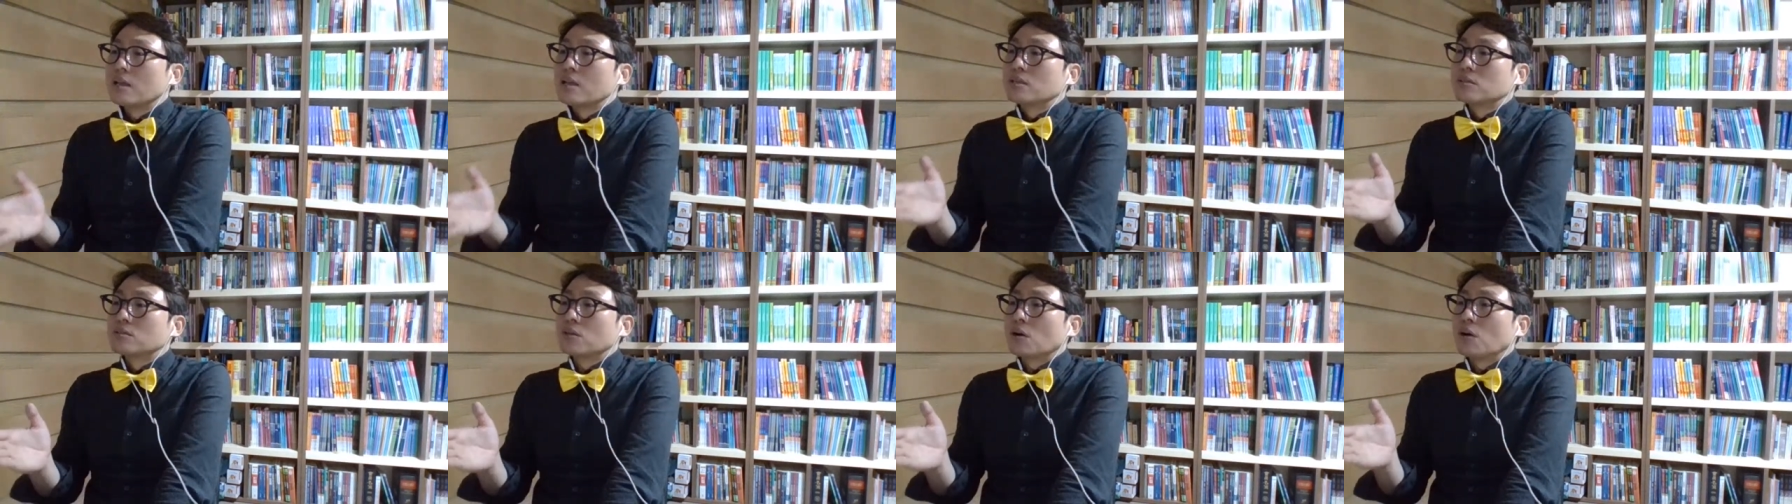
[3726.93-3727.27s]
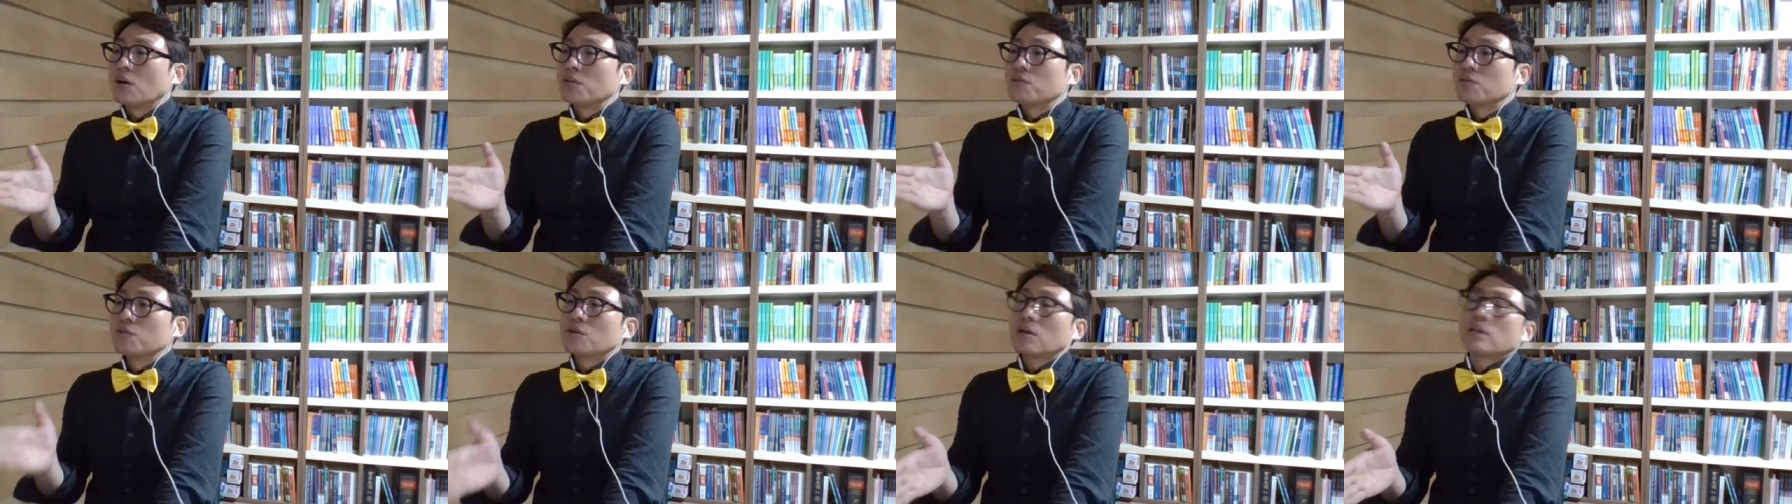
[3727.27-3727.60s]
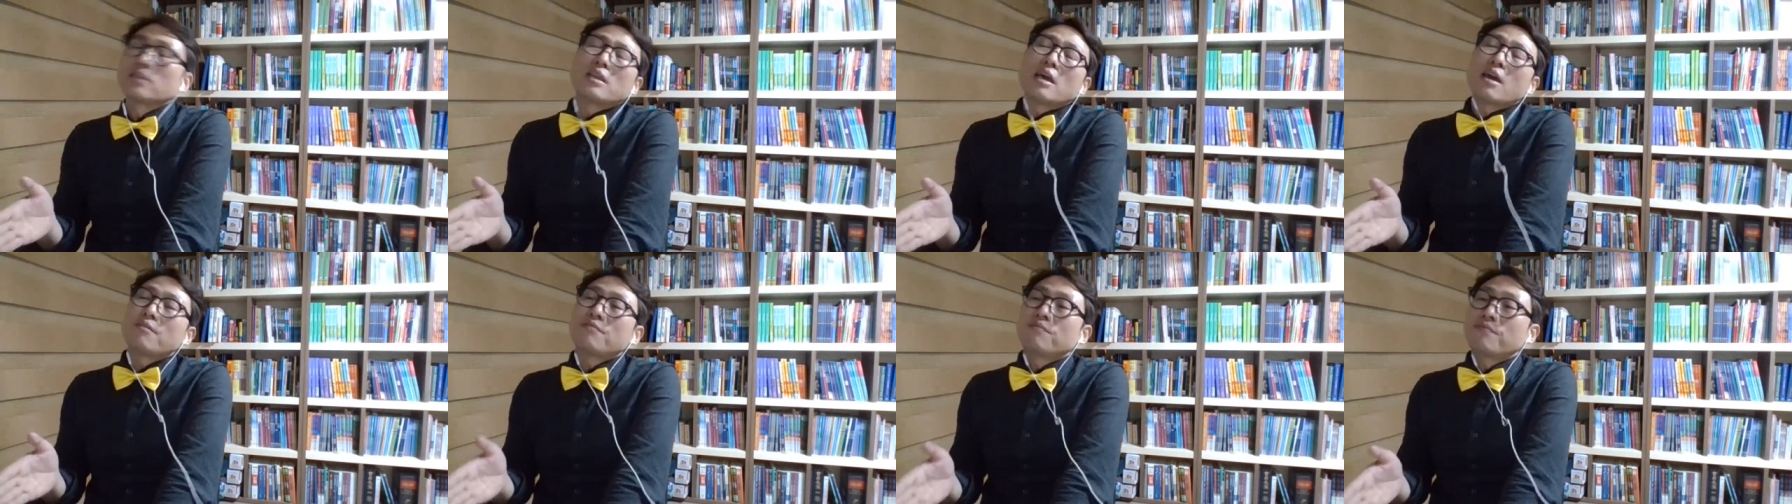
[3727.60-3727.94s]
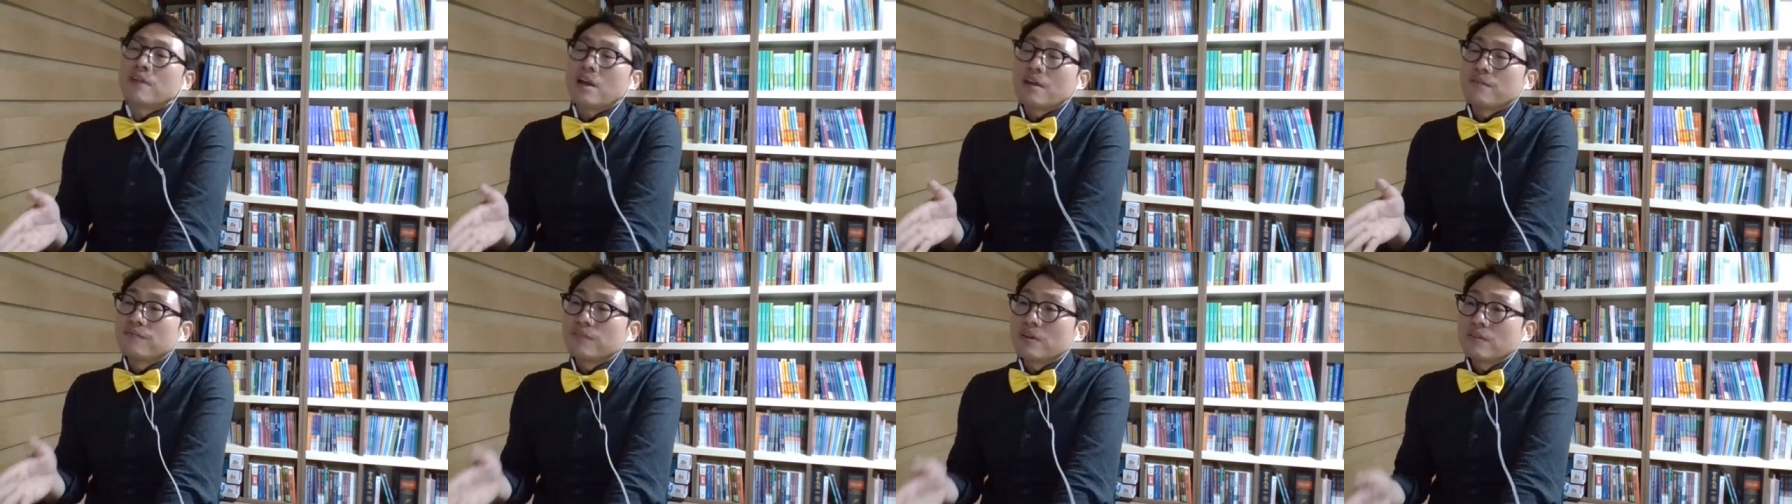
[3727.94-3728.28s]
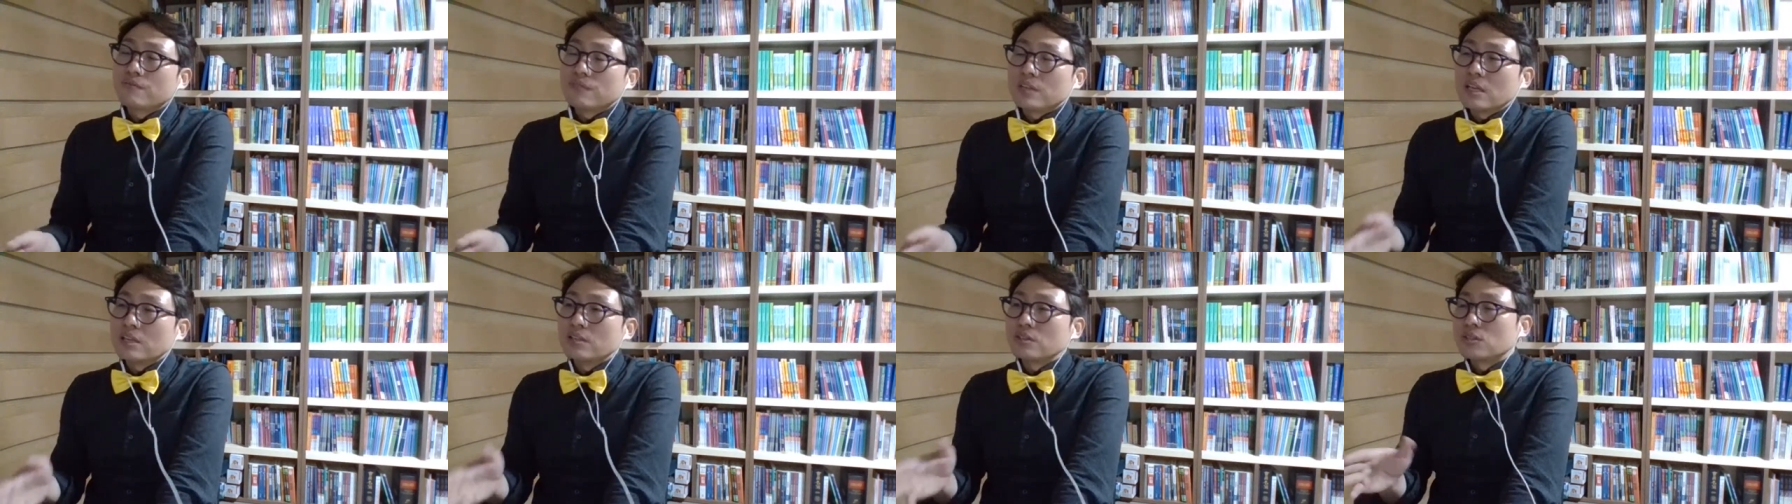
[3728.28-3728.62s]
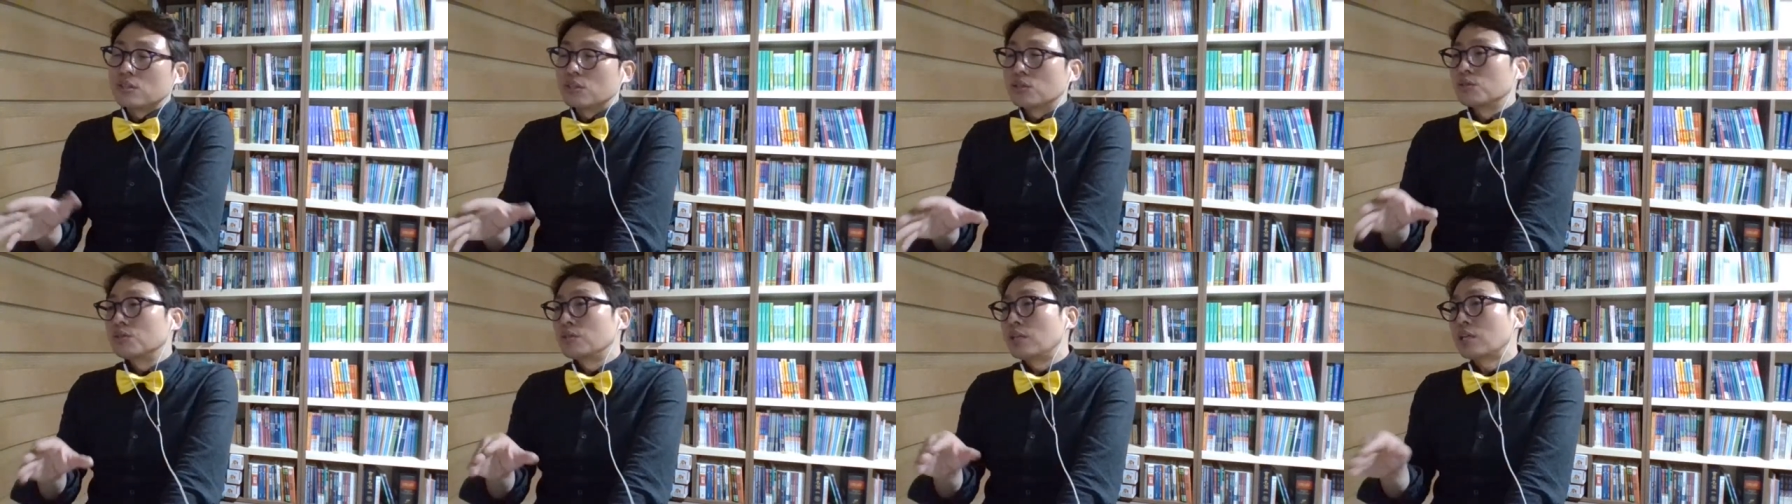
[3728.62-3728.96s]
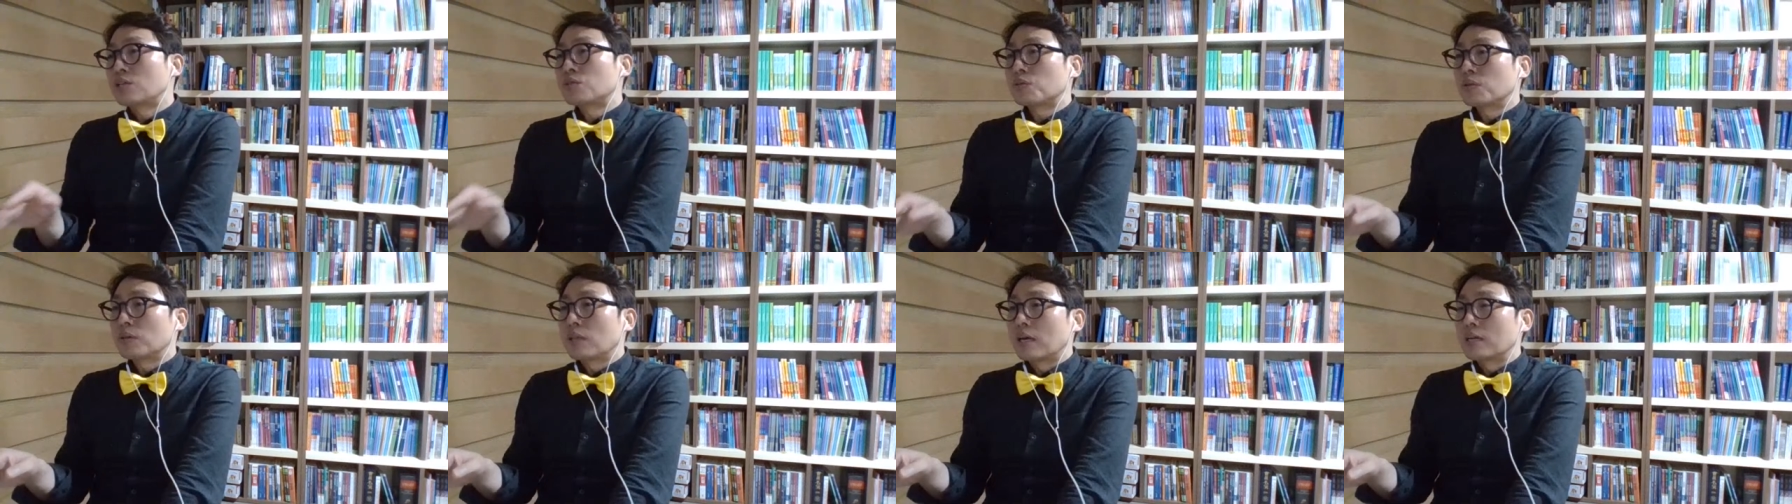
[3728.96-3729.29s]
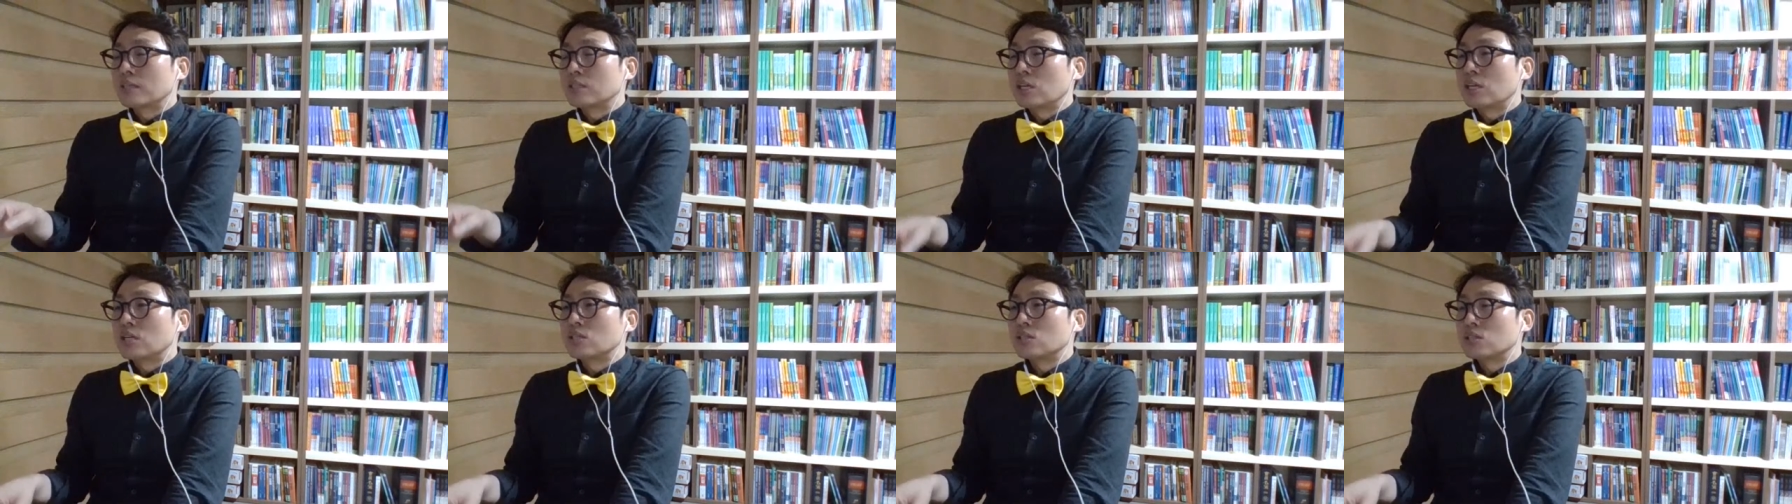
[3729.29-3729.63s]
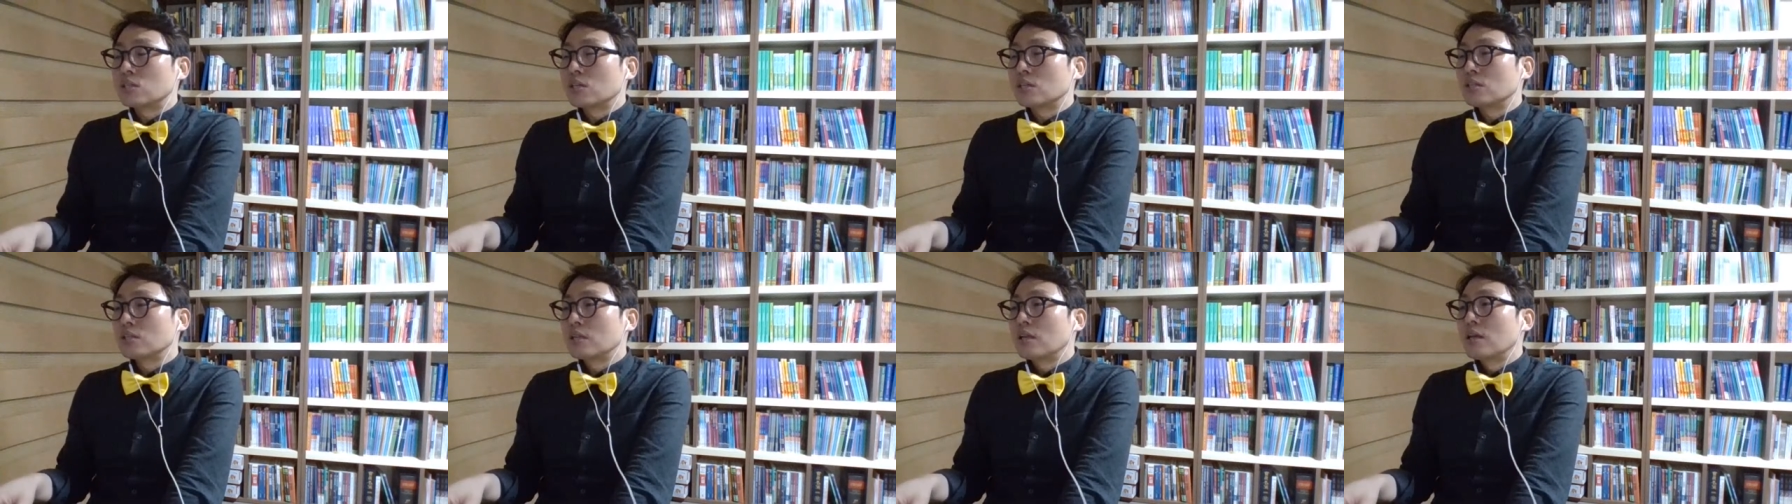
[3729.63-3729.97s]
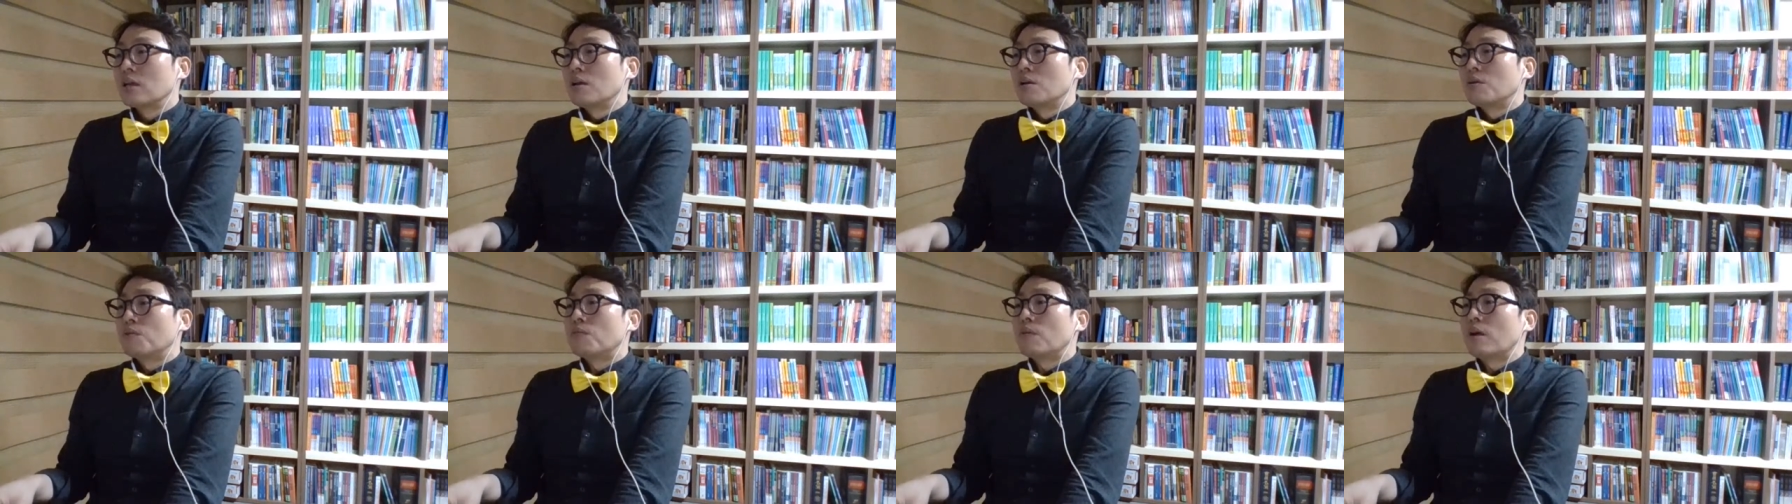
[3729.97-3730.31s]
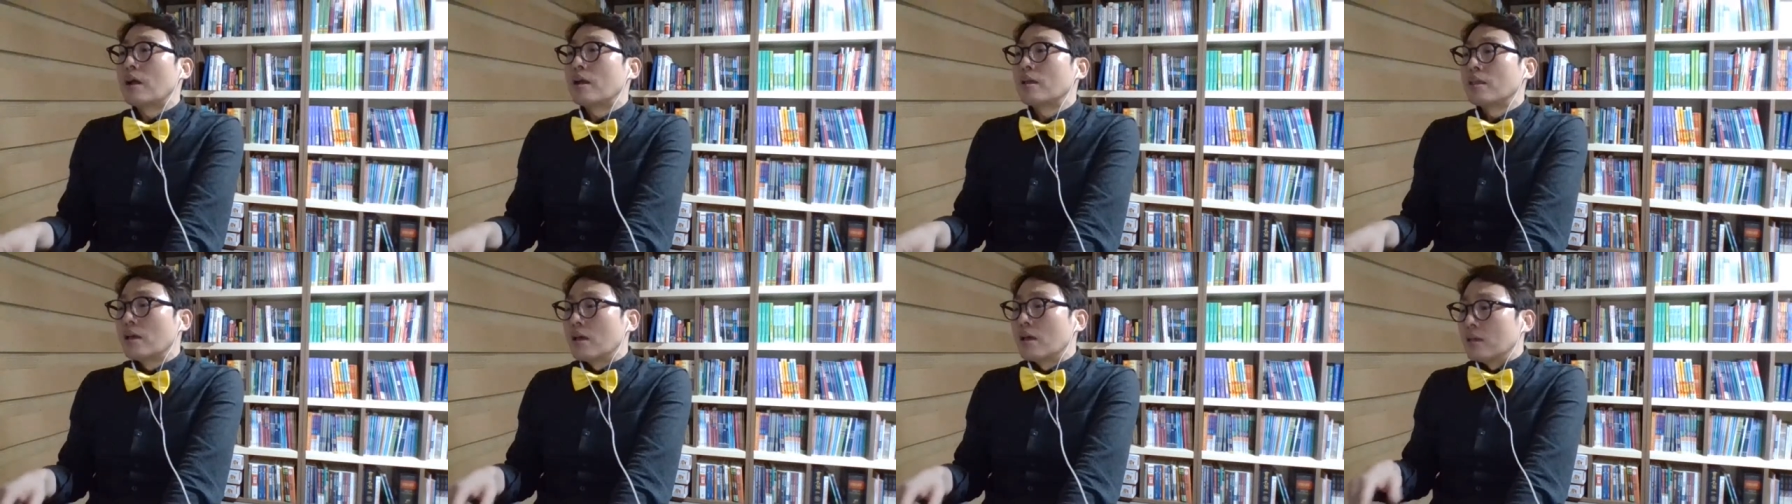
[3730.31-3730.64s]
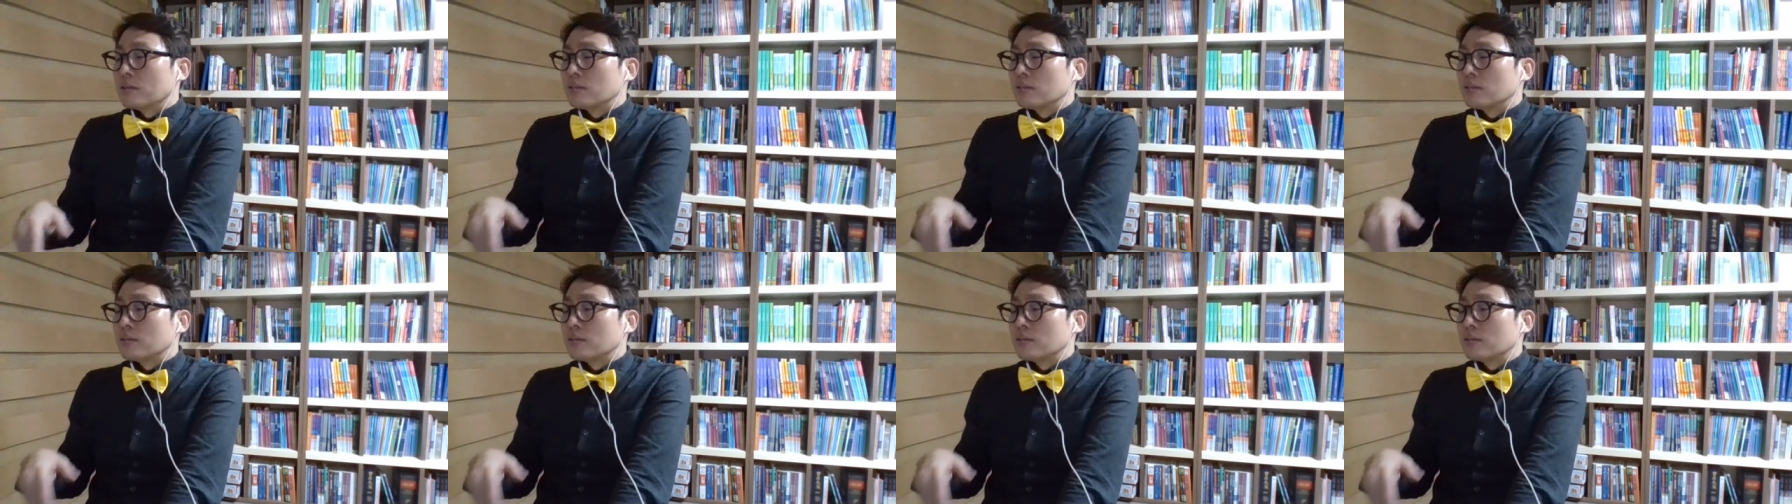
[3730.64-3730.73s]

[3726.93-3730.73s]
So you got F515 to naturalization, right?